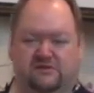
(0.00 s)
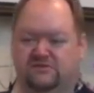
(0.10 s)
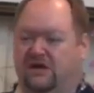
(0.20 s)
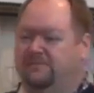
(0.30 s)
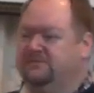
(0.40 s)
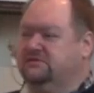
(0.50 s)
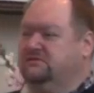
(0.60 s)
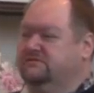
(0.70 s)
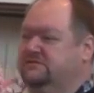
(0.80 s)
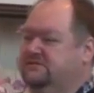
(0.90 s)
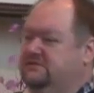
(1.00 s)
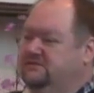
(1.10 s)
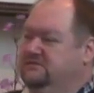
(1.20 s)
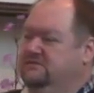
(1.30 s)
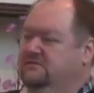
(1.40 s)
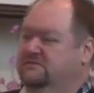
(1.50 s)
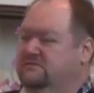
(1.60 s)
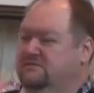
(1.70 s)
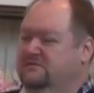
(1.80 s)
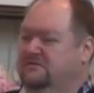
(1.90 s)
those obstacles,
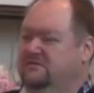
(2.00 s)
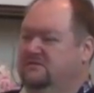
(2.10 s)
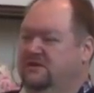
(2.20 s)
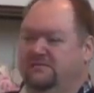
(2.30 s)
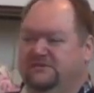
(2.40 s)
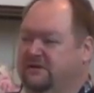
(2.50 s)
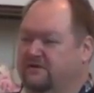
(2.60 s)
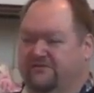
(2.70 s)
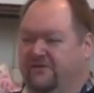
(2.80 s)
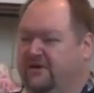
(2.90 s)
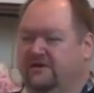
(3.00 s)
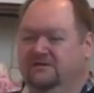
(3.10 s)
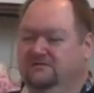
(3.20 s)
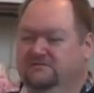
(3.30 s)
I'm terrified.